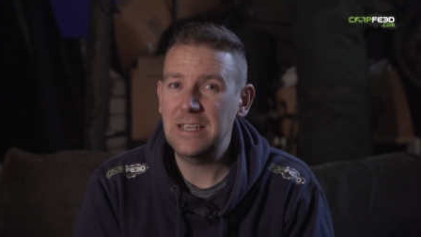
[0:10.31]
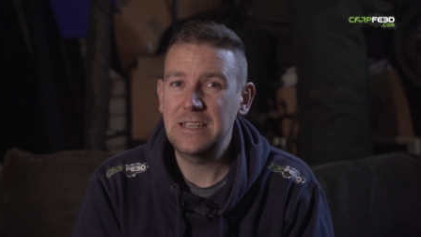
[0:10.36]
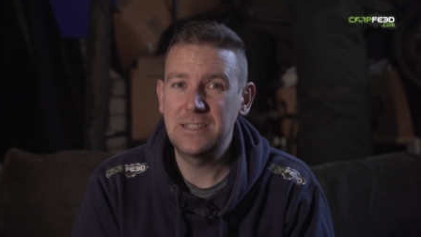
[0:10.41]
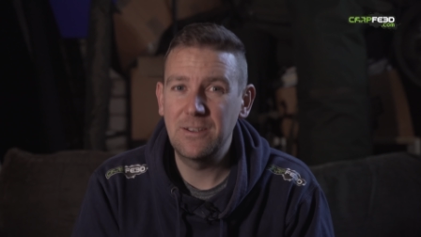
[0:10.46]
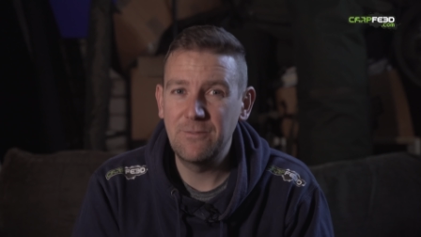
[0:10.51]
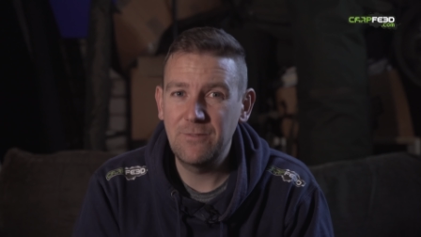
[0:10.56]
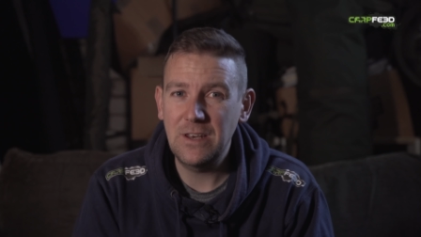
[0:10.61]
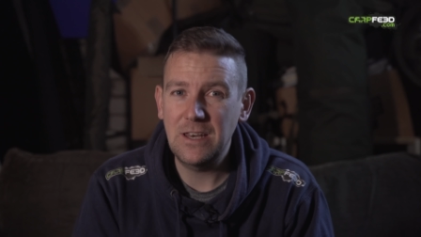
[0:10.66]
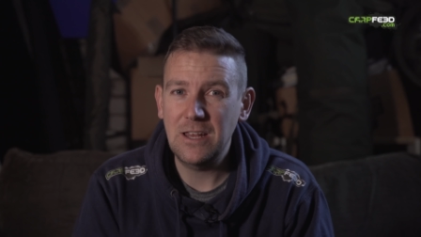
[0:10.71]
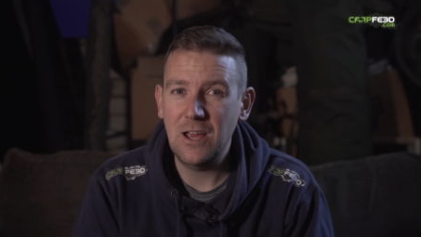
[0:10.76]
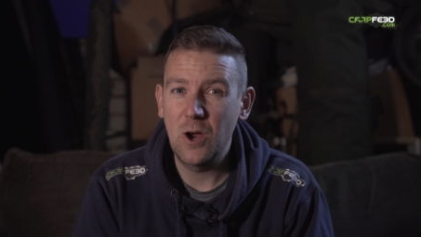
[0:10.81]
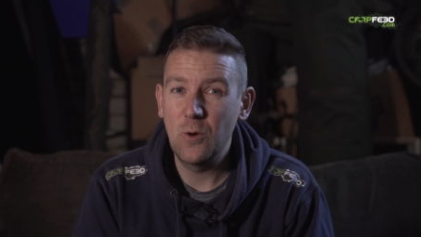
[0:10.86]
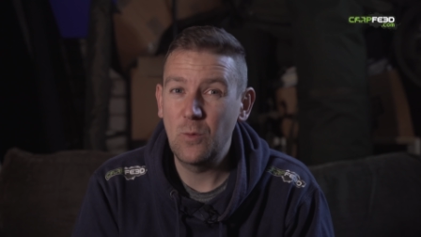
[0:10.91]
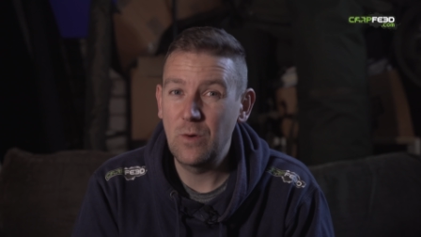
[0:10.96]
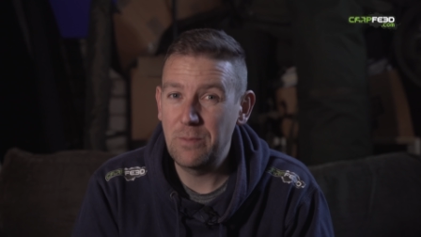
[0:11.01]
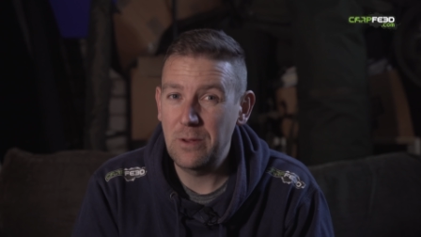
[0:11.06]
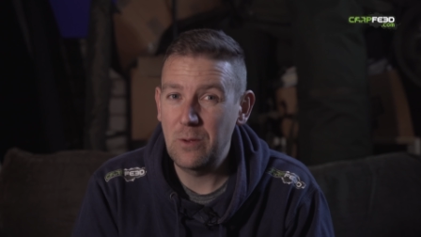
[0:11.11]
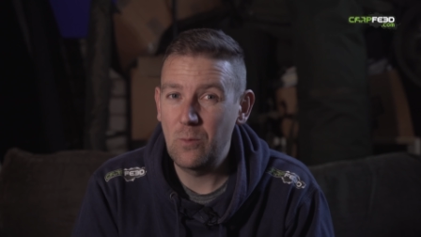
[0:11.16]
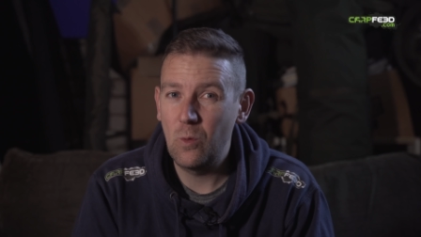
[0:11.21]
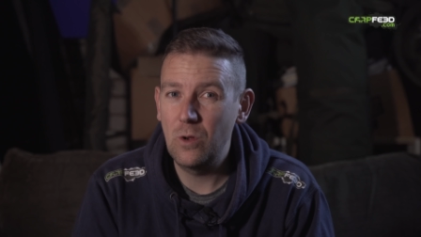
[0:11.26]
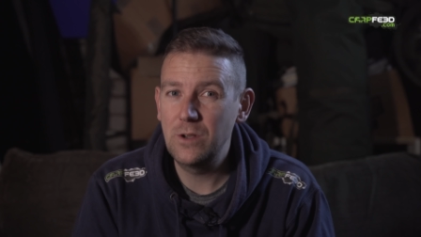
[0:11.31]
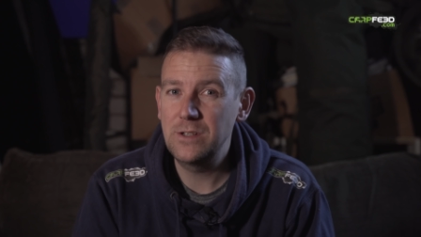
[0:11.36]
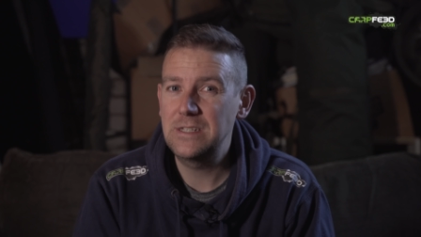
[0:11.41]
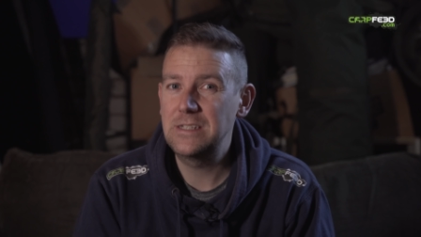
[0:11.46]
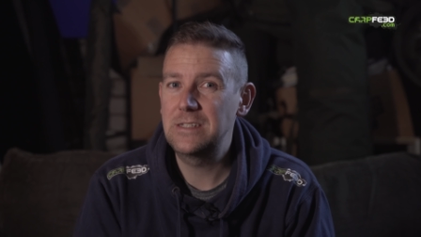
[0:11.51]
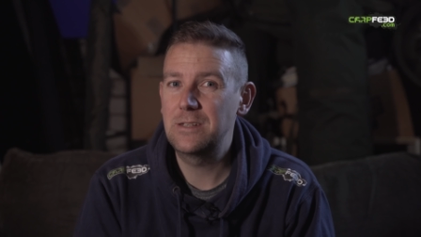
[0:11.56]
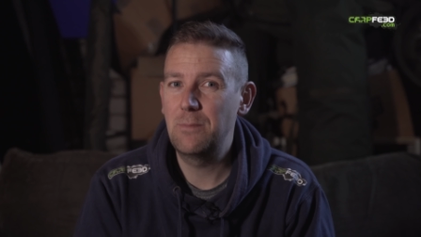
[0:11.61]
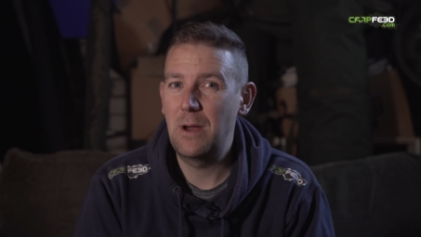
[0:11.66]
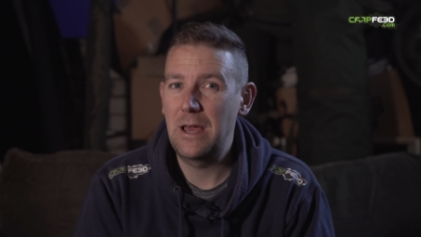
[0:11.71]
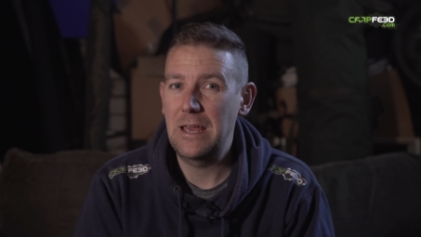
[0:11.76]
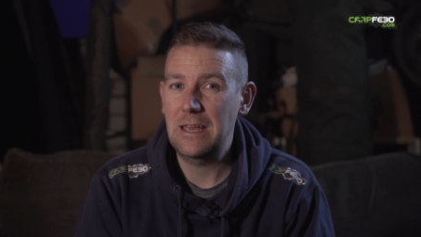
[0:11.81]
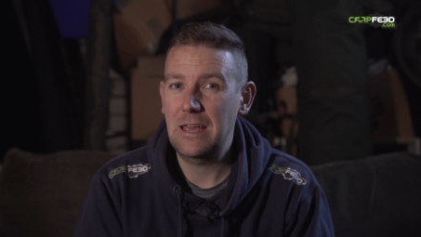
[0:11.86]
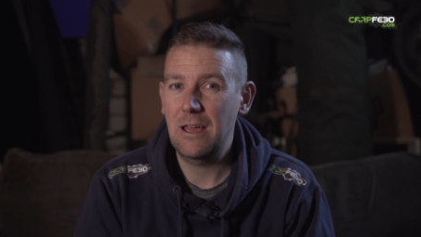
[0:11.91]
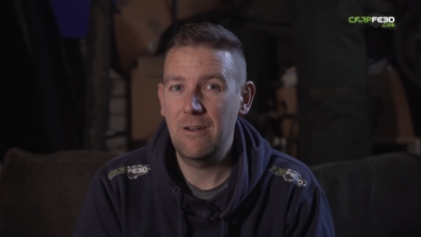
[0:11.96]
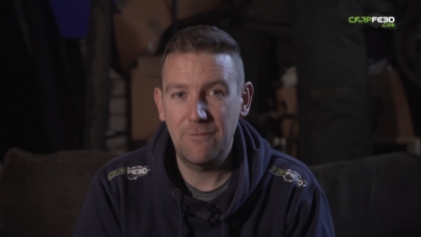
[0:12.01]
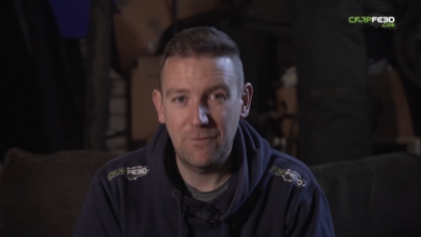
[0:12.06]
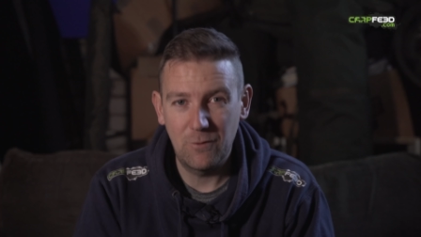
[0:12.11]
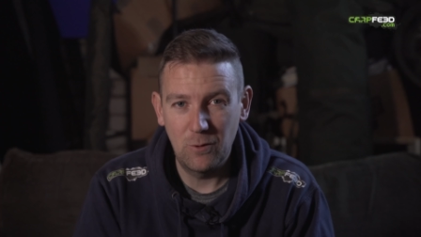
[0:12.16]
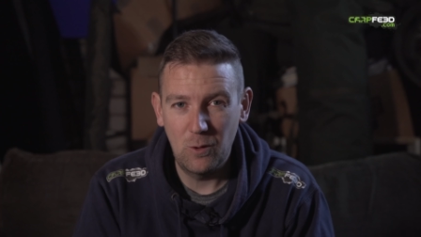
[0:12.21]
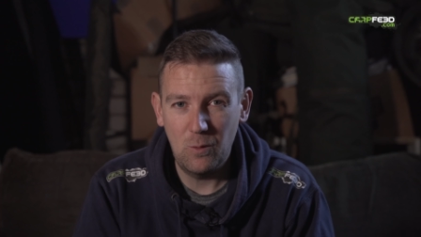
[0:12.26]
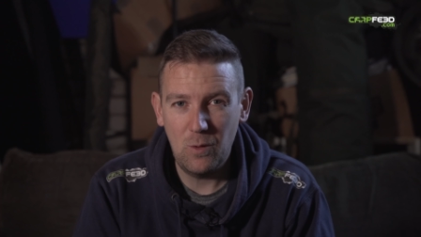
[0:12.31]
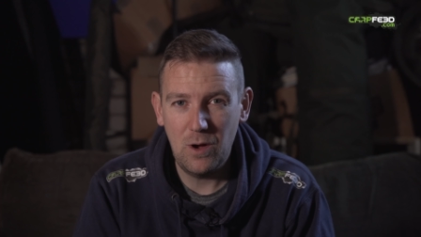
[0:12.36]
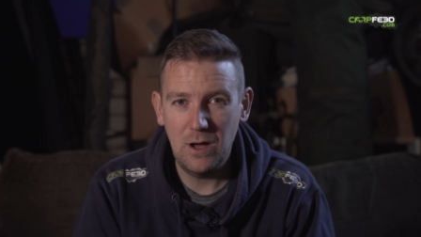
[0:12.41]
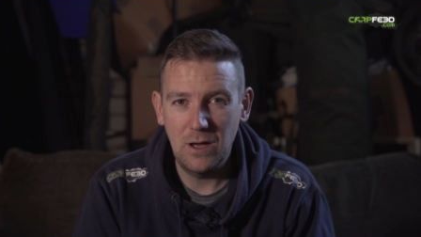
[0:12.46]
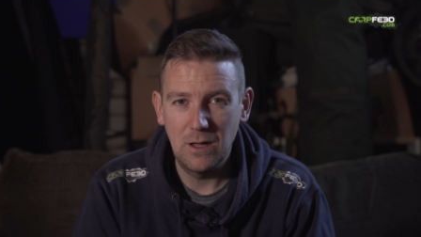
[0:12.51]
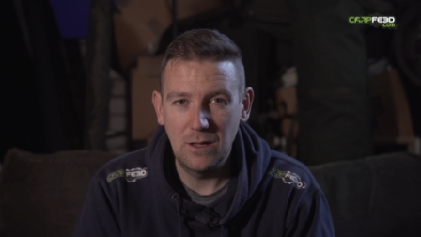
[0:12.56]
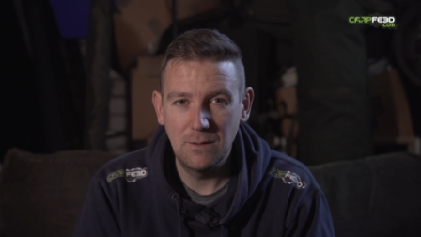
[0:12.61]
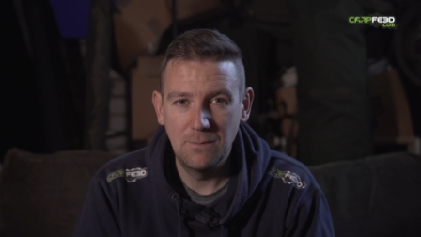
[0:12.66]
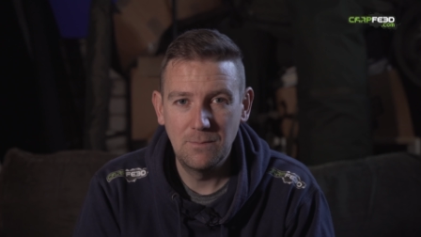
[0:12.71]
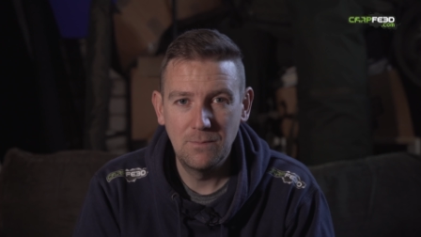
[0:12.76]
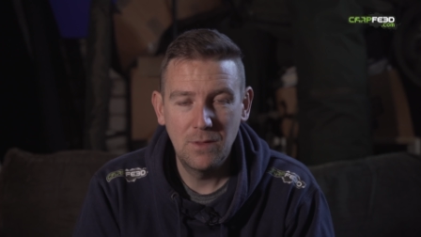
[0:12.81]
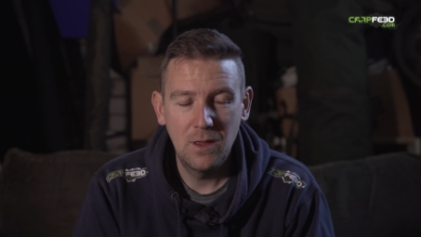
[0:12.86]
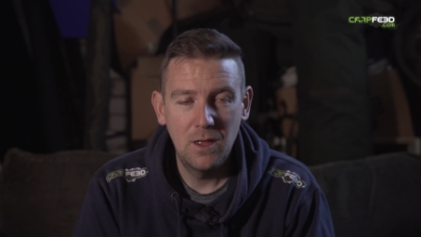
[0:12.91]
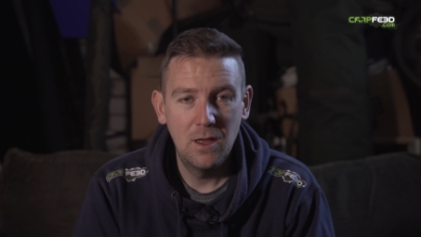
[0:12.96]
is a video we've been wanting to make for a while.